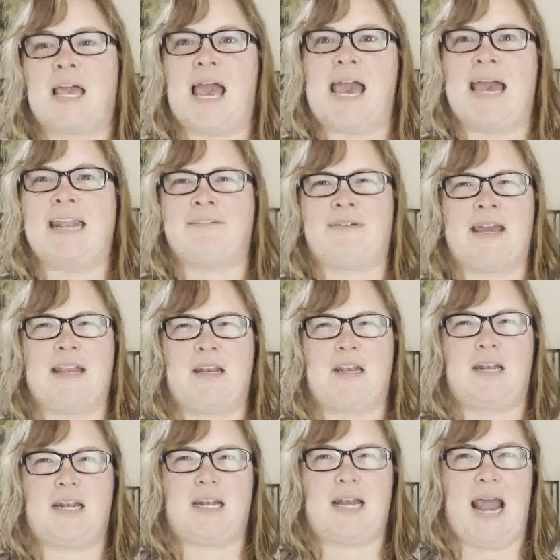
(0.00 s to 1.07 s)
And if I
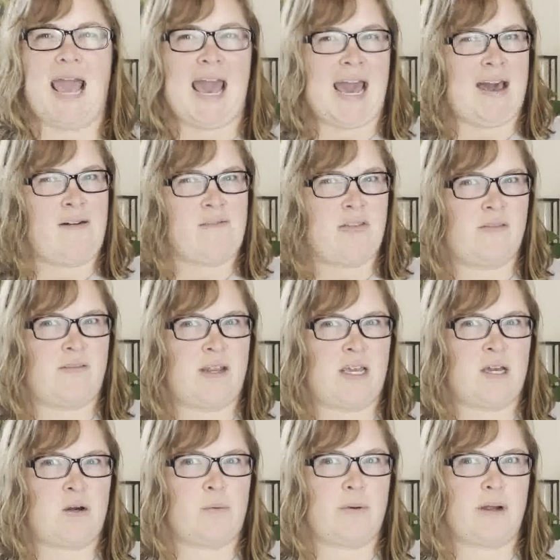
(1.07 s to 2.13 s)
have the
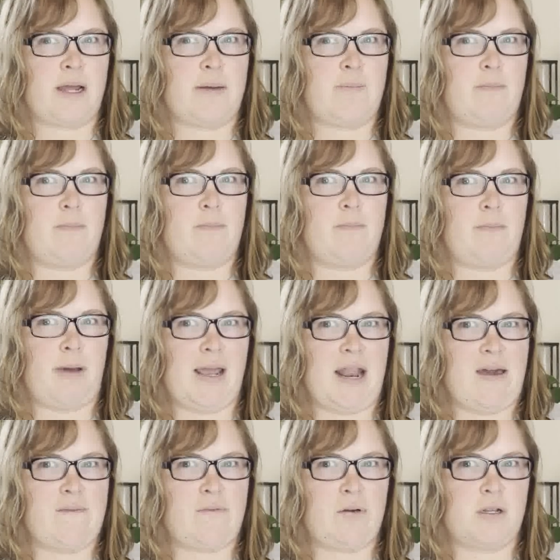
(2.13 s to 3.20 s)
video where I might
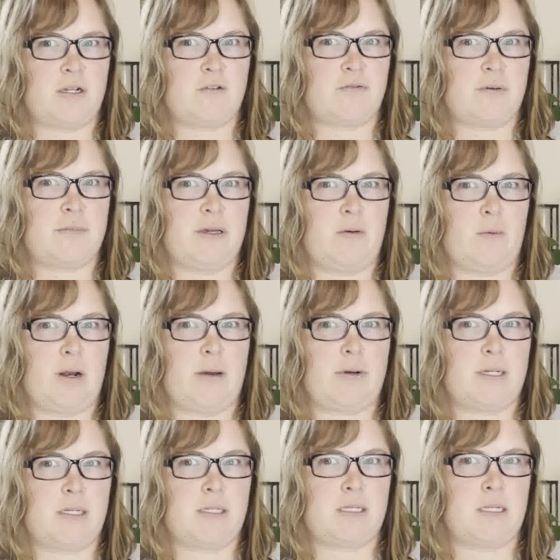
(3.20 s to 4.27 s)
have footage from it when I
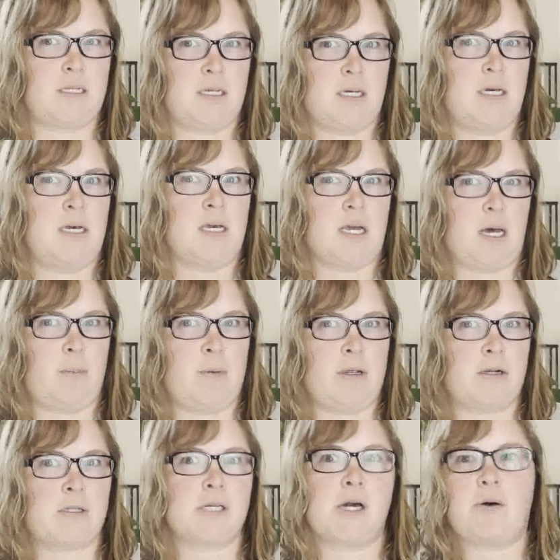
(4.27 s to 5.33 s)
went a couple
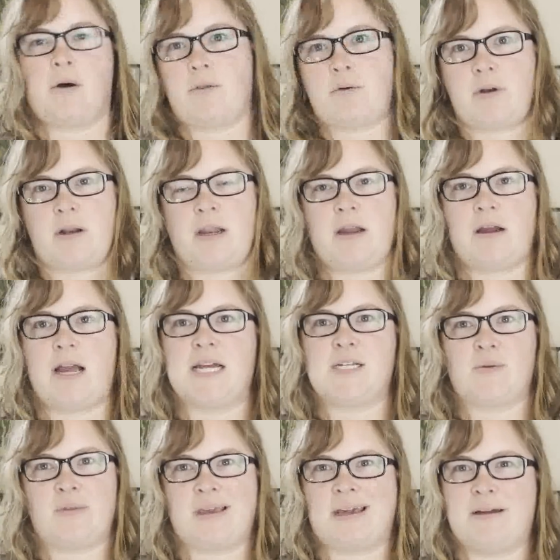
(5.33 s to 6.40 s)
years ago, I'll throw it in here. I
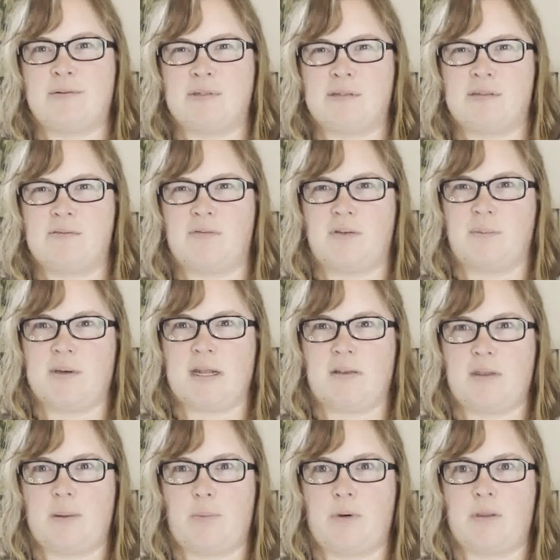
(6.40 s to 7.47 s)
don't think I was filming at
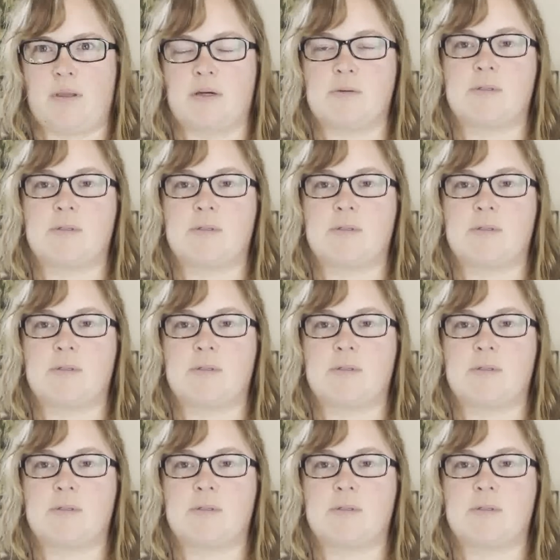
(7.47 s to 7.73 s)
that point though.